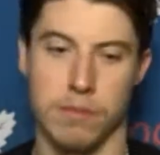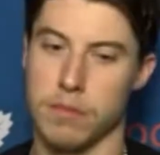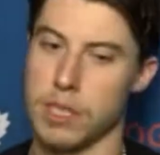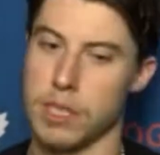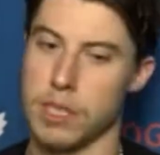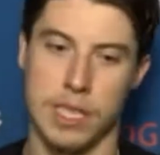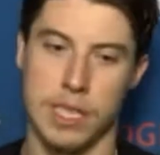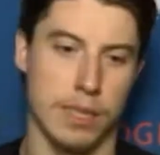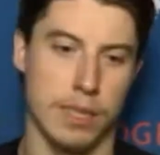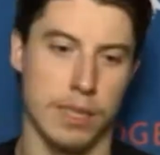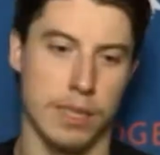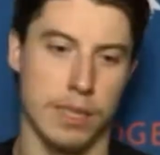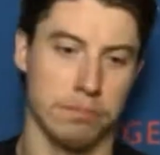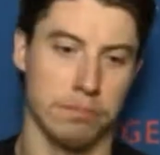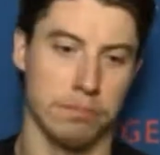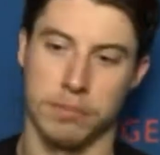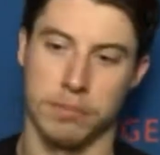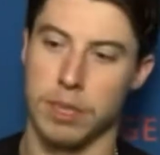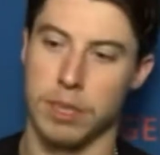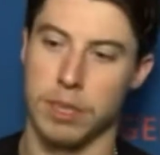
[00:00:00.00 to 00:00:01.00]
I
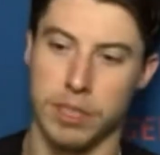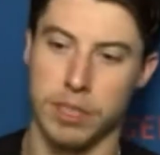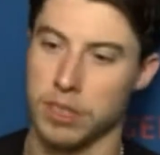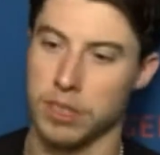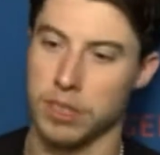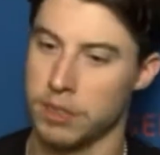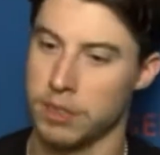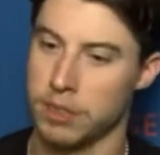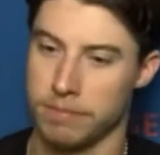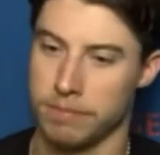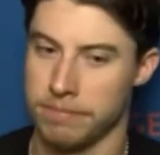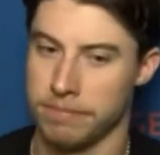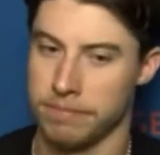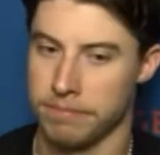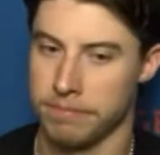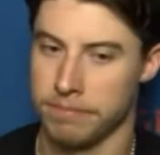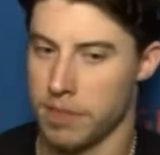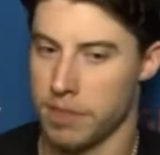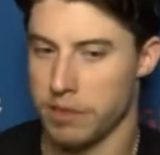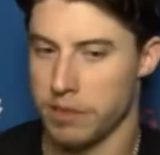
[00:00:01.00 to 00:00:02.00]
mean, just
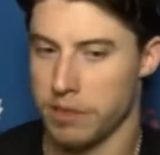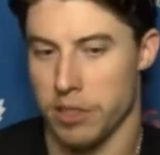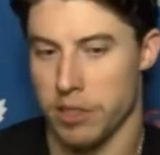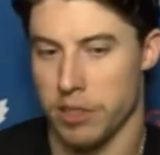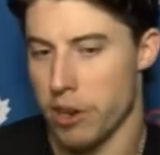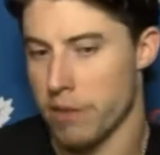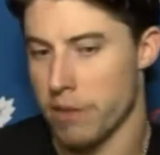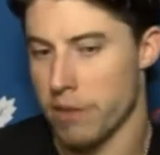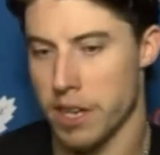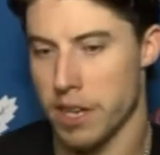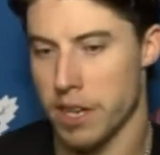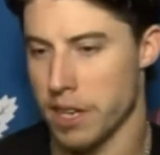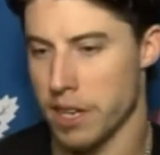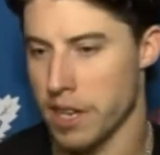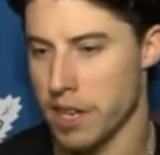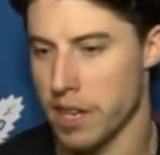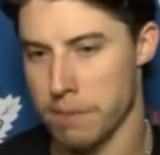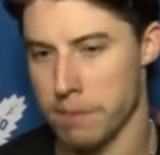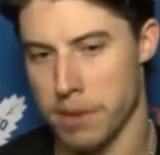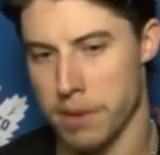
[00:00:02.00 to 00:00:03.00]
obviously another hard-fought
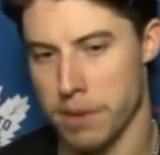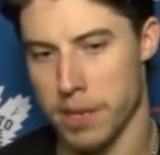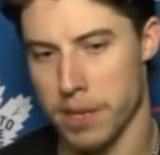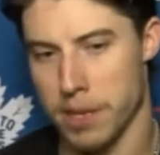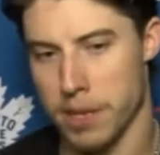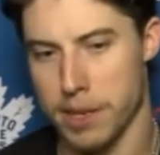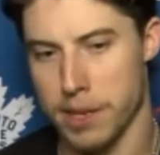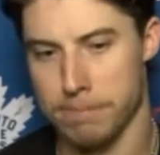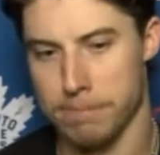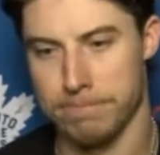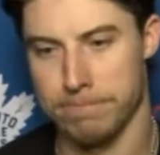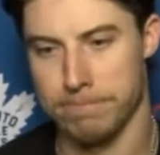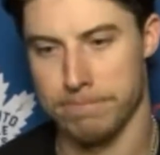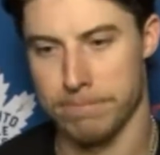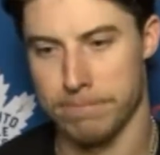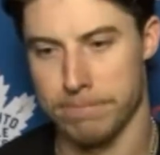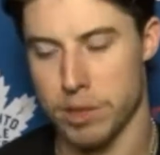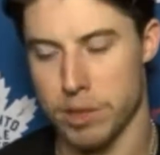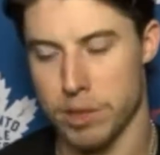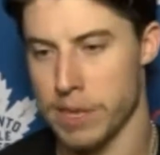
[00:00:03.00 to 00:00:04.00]
game.
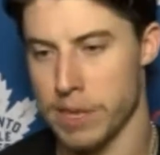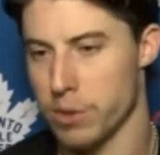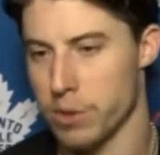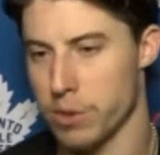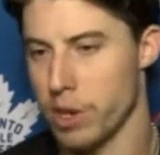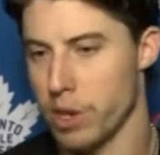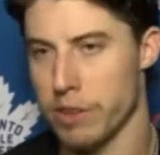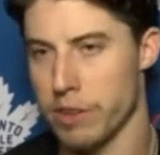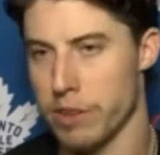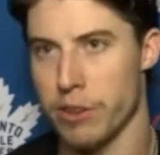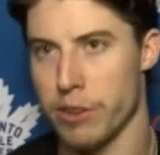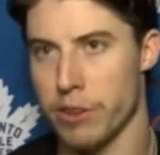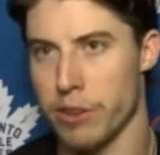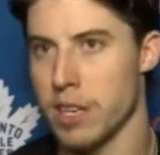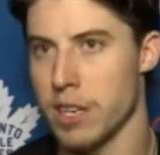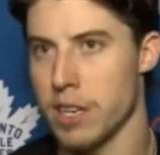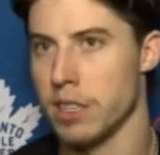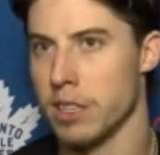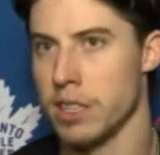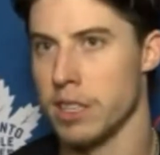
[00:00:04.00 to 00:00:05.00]
And make sure we're doing everything right and
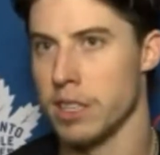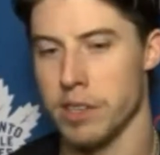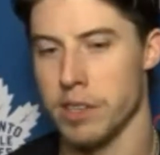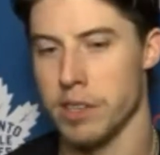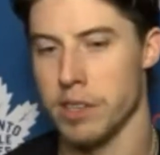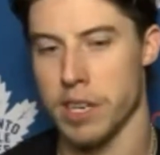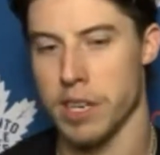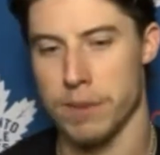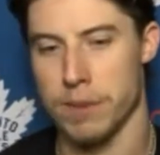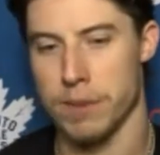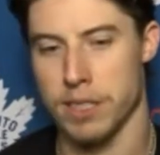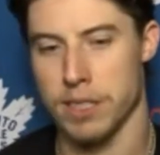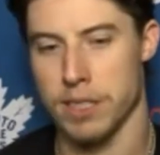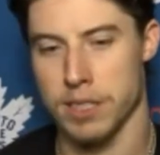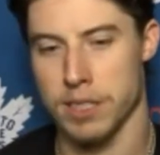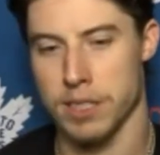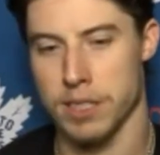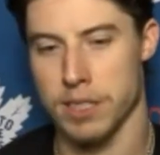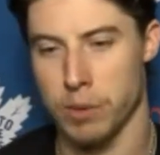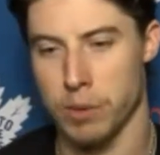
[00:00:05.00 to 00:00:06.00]
cleaning everything up
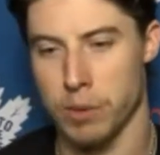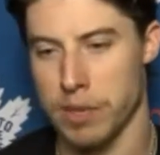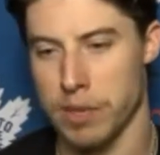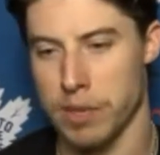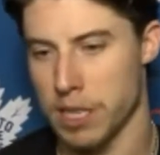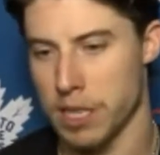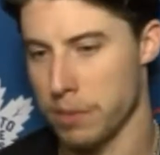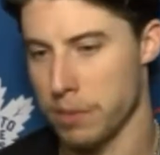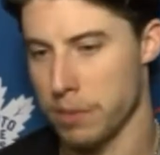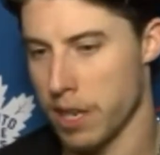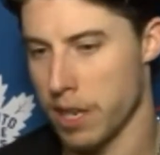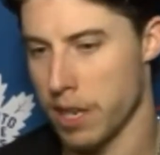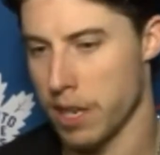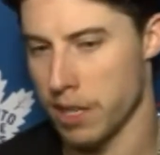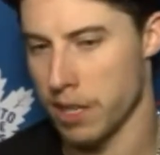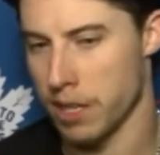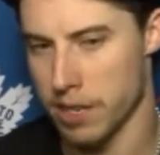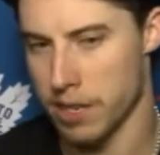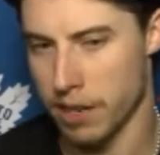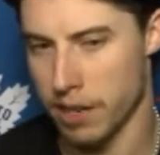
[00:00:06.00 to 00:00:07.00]
that we messed up today in the
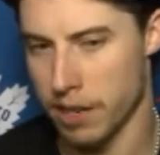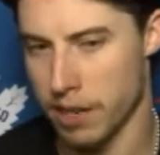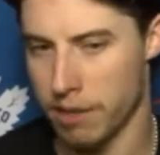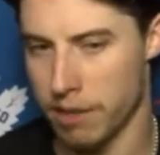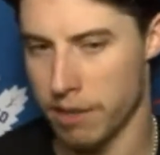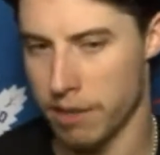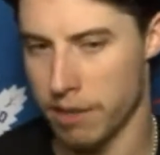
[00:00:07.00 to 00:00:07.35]
second and third.